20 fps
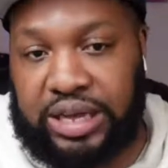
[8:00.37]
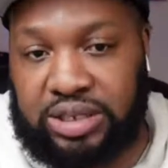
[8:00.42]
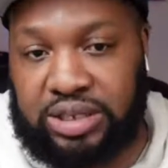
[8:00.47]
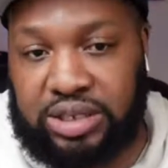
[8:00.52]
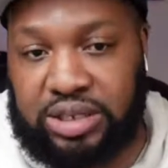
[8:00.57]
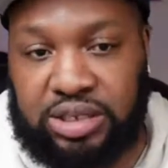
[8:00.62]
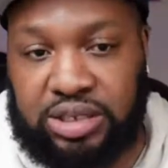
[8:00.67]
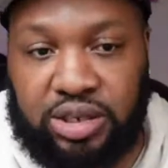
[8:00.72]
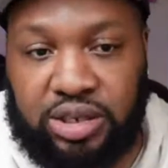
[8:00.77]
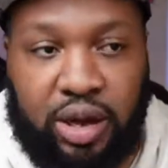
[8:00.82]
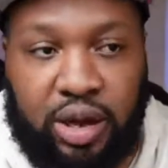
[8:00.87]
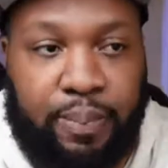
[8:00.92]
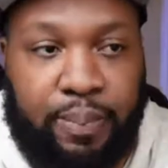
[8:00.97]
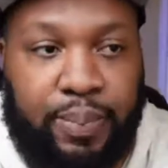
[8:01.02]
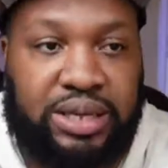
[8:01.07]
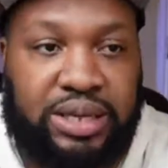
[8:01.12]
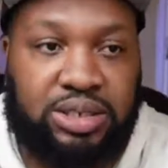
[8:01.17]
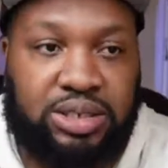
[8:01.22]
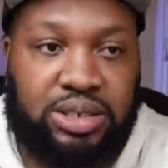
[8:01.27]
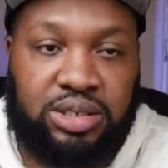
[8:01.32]
into your
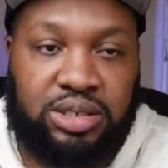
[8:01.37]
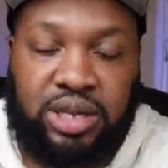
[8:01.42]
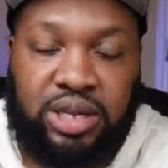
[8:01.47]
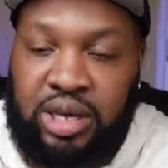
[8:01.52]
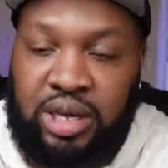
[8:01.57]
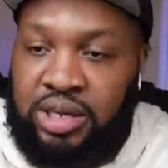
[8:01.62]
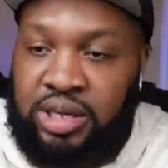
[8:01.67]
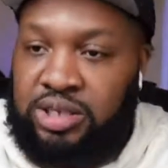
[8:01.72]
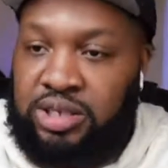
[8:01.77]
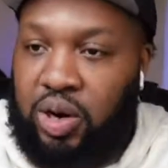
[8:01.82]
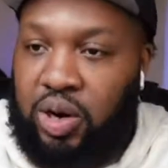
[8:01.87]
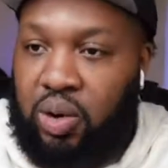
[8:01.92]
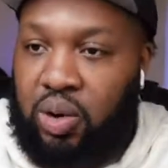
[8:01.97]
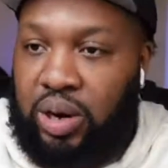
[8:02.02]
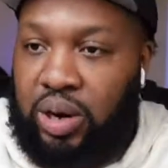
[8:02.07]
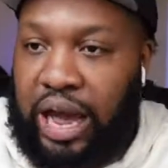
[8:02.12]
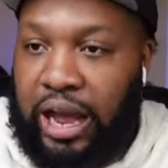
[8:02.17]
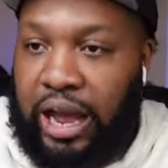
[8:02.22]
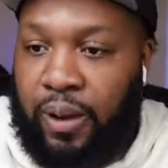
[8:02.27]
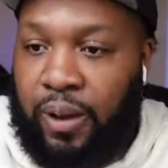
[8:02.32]
business. So
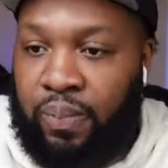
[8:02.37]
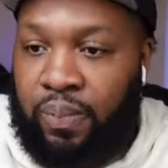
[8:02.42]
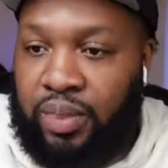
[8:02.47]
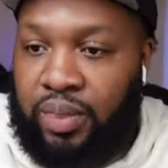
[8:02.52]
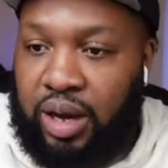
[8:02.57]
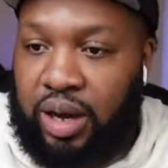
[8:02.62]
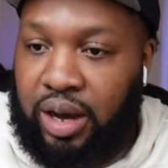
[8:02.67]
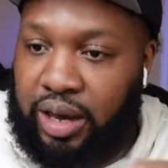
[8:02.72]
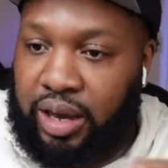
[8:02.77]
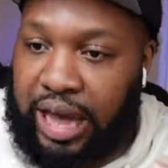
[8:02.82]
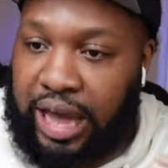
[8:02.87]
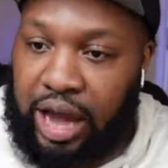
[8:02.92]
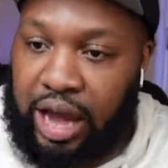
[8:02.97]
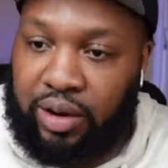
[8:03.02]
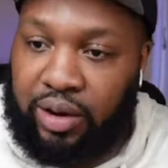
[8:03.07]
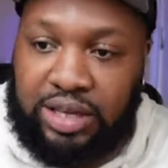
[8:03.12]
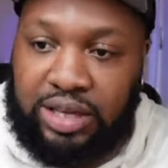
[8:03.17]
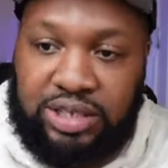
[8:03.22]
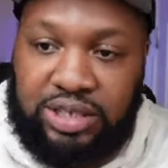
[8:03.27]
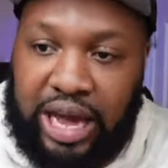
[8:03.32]
like the
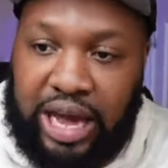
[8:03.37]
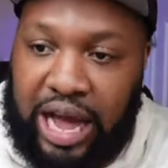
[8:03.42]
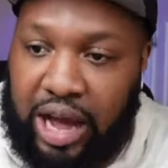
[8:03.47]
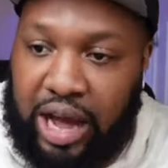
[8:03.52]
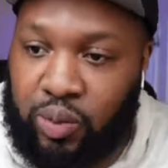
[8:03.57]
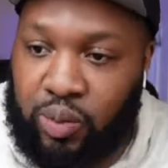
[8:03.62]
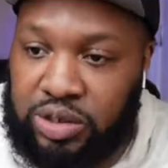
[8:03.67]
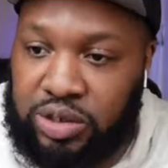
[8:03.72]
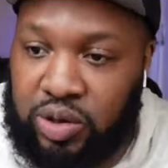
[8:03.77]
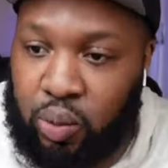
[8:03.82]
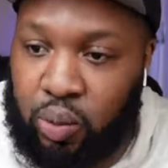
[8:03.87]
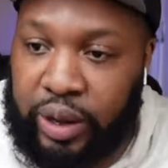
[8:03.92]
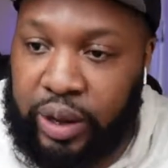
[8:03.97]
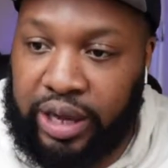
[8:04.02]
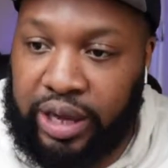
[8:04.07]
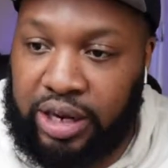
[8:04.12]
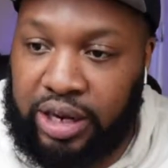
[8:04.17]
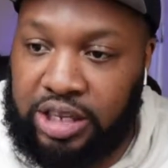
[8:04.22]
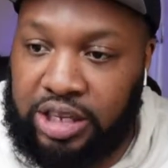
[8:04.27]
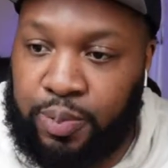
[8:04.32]
accounting side was a
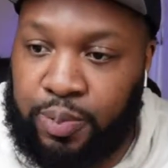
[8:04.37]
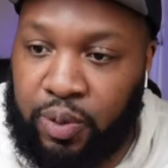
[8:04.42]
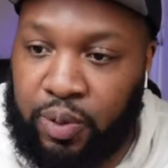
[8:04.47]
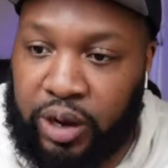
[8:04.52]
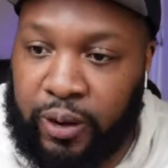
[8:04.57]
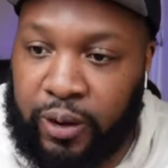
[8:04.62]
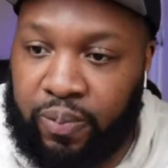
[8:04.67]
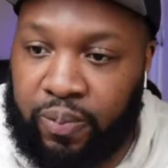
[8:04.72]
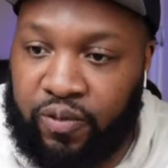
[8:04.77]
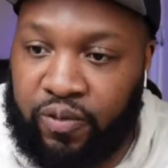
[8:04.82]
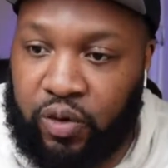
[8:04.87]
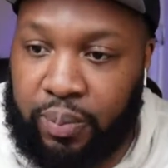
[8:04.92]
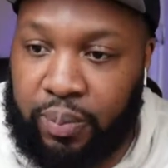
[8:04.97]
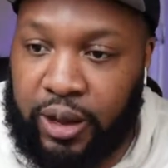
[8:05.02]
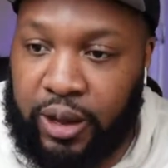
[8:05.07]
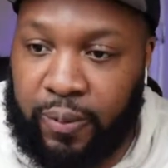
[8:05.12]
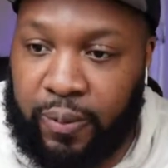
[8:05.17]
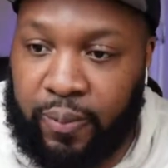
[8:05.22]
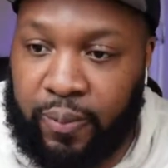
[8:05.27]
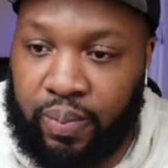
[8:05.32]
weakness point for
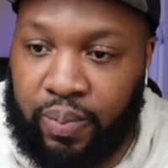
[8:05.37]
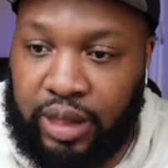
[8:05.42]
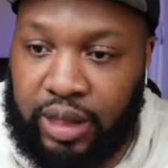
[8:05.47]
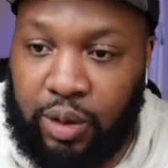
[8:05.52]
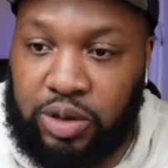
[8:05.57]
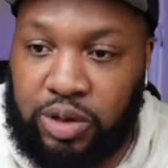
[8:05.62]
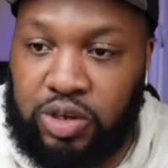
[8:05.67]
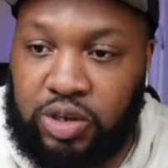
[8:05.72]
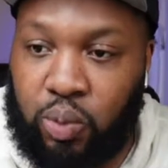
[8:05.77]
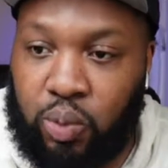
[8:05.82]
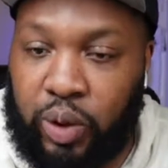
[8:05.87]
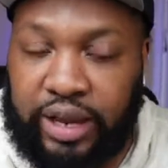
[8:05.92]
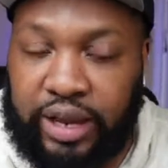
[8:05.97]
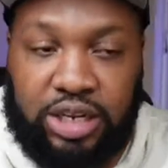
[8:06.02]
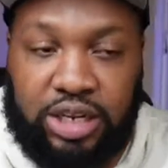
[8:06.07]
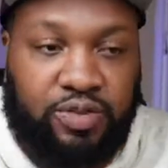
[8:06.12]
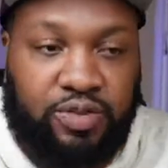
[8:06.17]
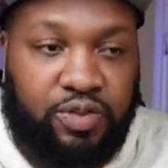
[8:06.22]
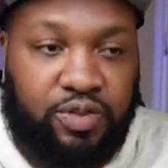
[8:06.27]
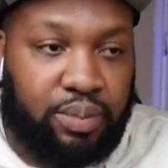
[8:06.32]
me. That was a
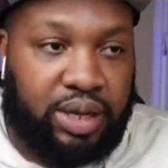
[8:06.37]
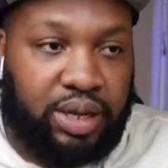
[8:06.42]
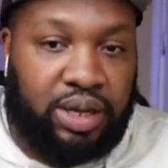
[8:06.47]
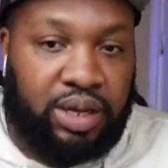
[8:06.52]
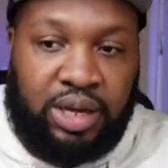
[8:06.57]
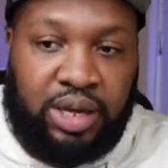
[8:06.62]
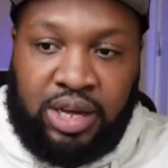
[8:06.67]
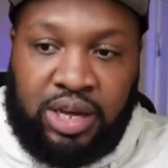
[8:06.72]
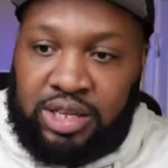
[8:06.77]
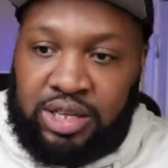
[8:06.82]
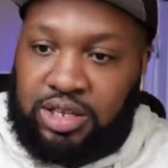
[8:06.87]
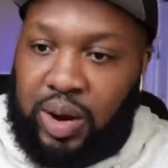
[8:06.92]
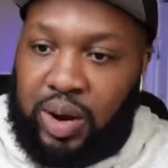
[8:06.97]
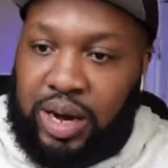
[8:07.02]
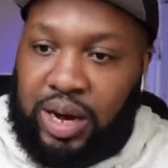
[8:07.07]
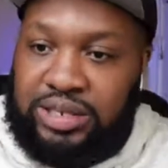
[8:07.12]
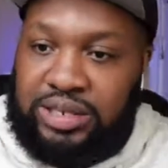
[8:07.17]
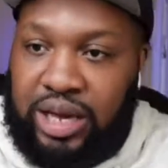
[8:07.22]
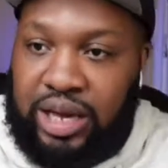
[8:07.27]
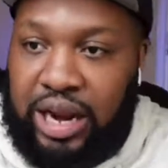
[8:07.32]
weakness for me. So
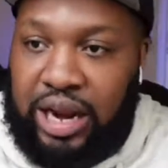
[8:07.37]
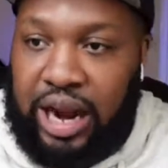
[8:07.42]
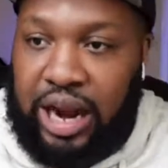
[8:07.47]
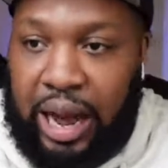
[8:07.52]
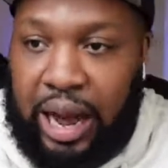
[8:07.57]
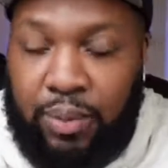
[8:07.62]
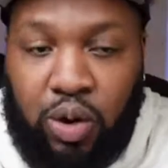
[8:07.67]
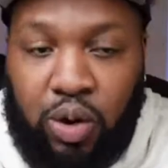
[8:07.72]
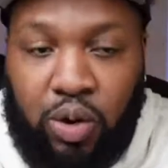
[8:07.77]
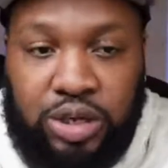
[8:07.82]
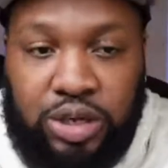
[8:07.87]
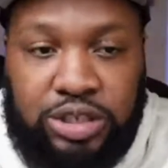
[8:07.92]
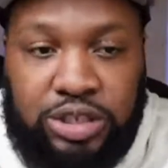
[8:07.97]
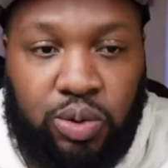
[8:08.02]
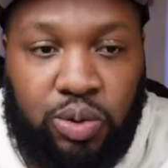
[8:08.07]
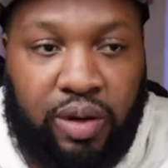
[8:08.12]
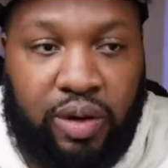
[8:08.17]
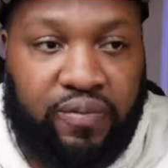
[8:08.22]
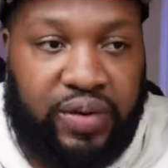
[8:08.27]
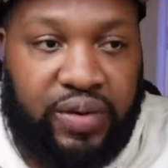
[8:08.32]
I said, I'm going to
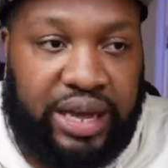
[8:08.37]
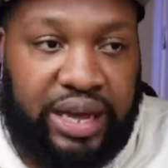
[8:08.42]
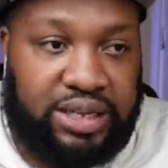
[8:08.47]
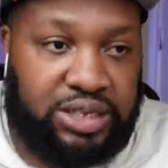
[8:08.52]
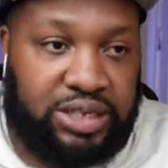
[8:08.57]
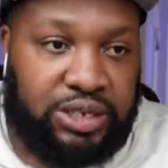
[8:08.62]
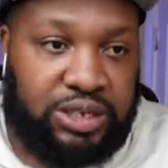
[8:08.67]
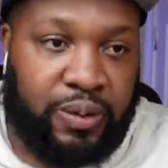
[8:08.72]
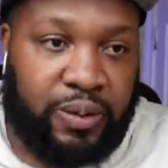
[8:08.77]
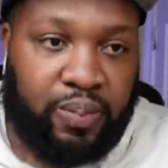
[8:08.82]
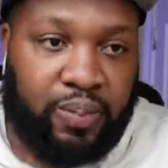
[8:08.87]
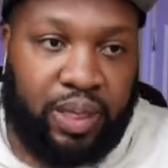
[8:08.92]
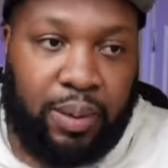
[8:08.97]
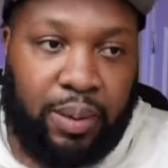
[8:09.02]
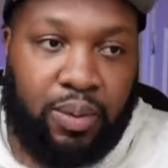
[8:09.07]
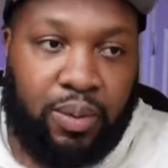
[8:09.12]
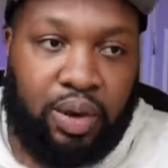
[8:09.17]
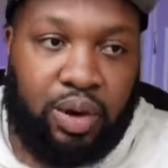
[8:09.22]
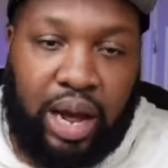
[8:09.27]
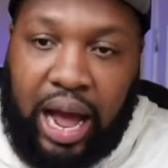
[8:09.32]
invest.
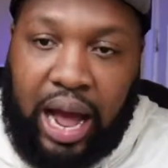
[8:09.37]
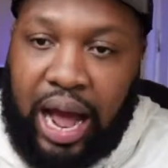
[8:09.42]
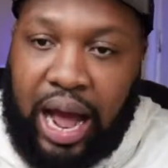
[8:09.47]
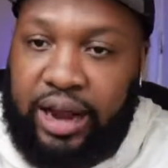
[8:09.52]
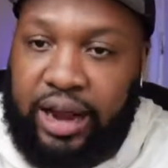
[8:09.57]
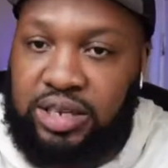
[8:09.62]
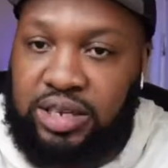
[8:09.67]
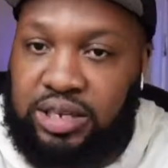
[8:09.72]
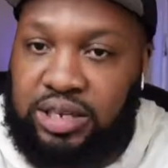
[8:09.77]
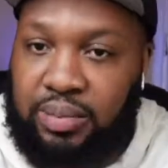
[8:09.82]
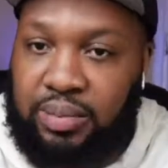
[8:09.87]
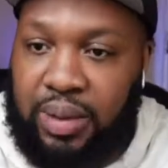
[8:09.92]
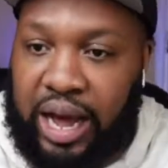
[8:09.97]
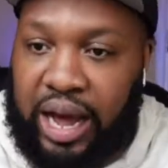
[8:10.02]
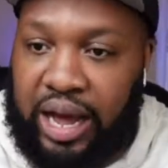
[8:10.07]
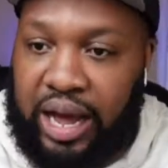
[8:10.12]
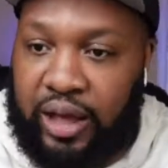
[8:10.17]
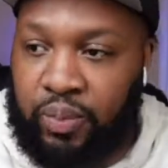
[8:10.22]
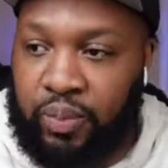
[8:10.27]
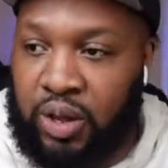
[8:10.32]
I'm going to hire
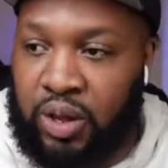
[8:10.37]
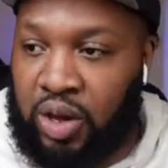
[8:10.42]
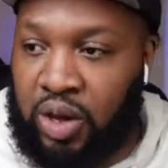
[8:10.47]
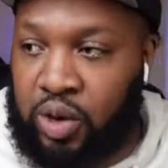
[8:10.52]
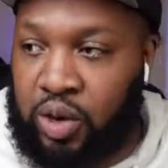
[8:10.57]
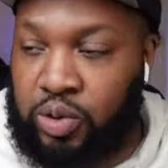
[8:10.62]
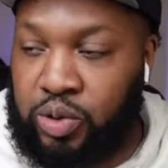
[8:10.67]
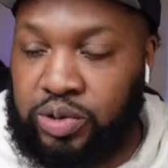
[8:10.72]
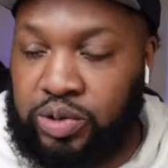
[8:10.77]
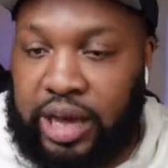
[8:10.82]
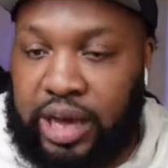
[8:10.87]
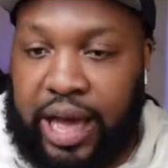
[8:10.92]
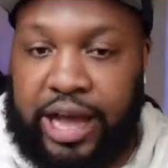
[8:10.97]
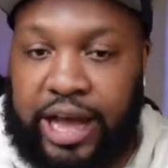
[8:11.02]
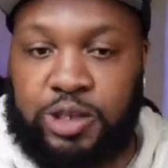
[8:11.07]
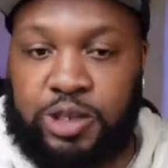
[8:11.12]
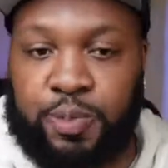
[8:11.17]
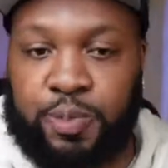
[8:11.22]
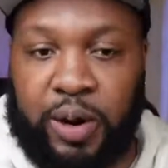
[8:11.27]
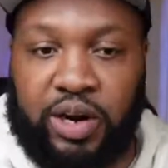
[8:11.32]
somebody who's an
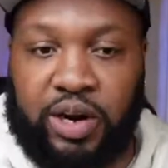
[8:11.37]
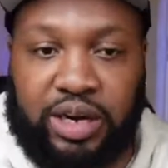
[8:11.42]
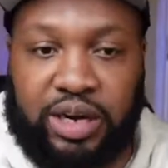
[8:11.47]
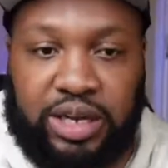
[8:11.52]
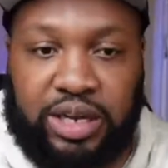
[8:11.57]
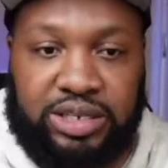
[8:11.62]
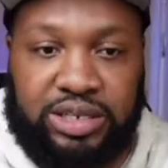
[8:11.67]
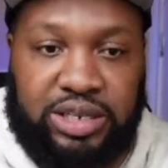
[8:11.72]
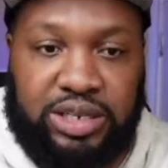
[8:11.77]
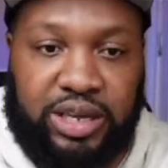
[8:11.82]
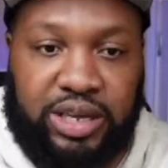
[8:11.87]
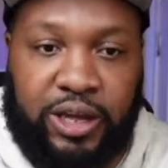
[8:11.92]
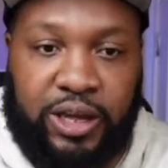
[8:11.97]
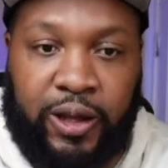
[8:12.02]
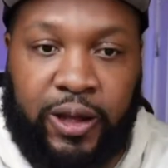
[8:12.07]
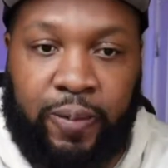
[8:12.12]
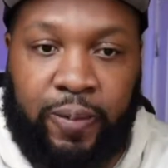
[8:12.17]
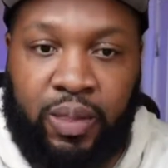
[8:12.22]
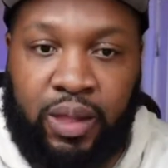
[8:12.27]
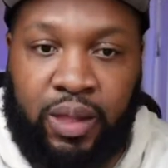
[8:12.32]
expert in this
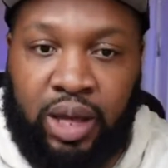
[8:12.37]
thing.